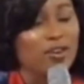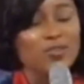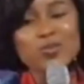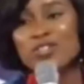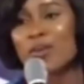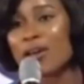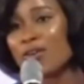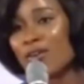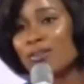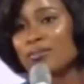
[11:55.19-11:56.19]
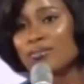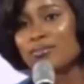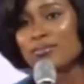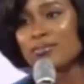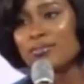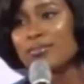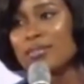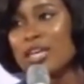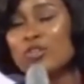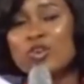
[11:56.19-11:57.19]
I was pushed out by God.
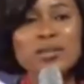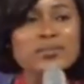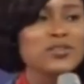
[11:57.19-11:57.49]
So sometimes you